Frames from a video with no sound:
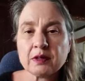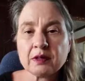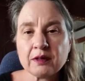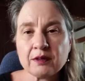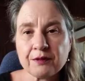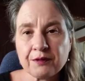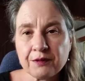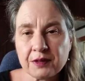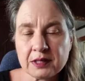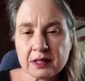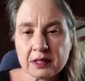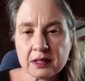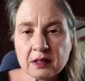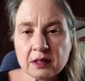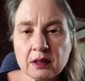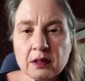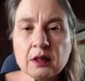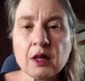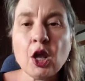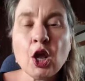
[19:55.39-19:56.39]
in the
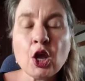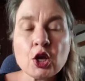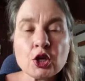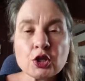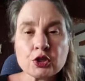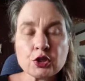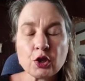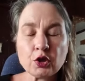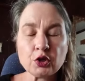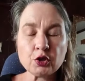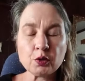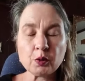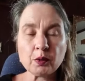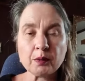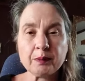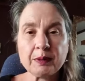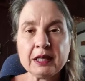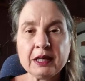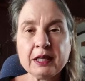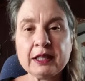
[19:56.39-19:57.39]
physical, so you will
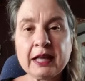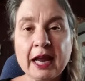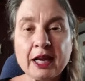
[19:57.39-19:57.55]
begin,